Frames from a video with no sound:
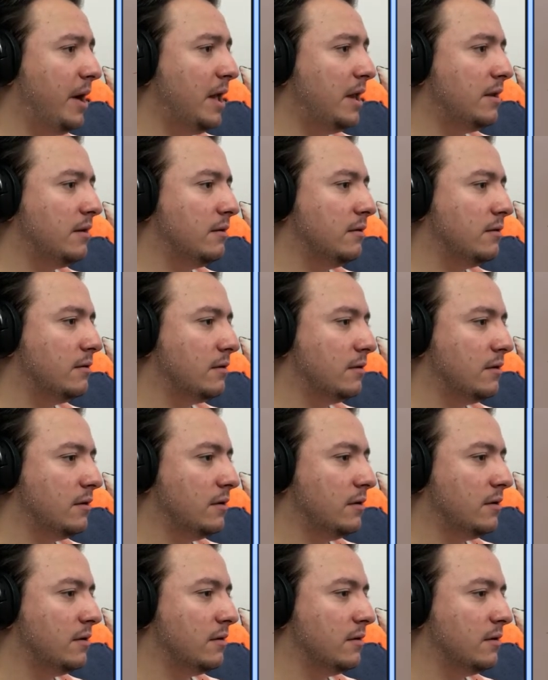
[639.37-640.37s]
But...
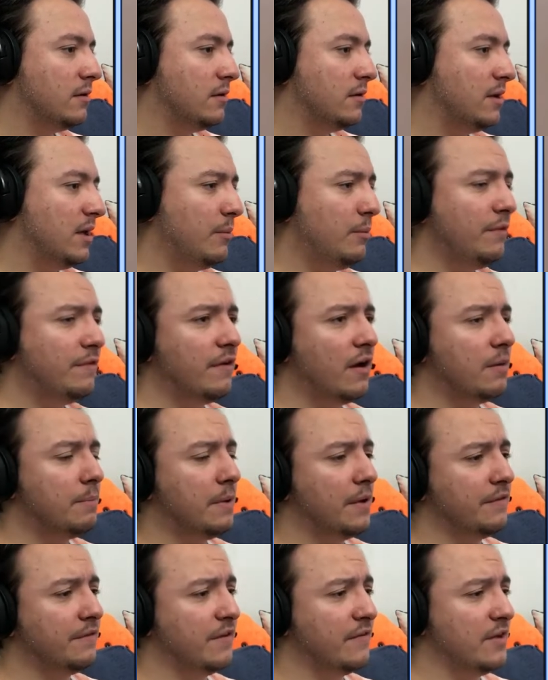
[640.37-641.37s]
Can we talk
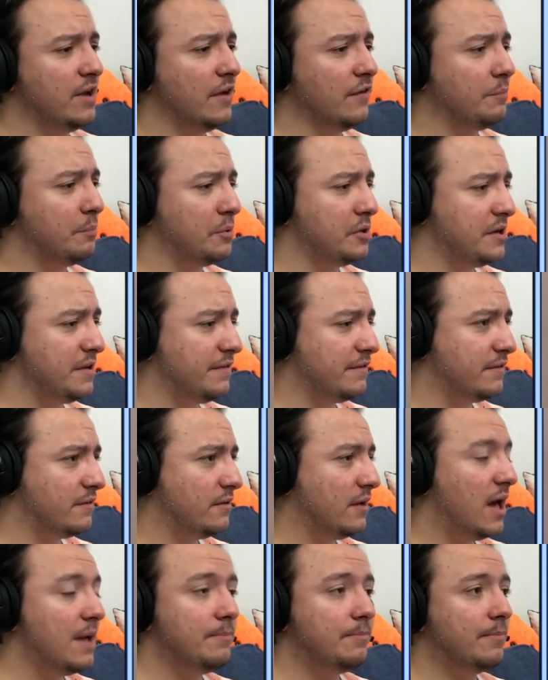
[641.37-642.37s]
about something else, please?
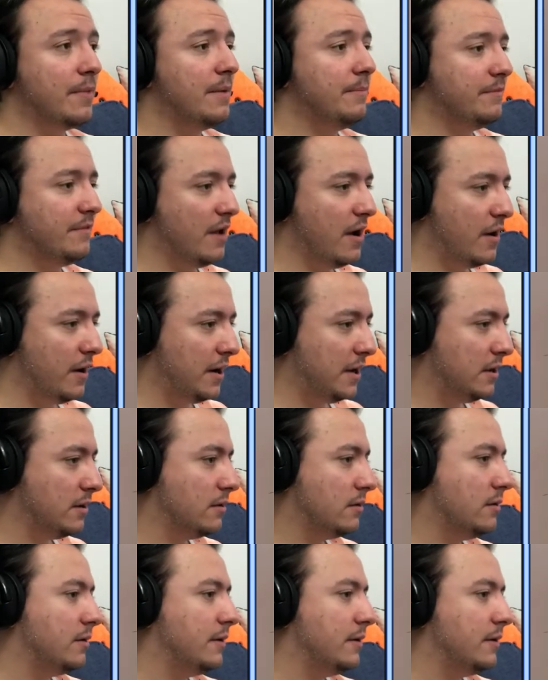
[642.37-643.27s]
I'm sorry.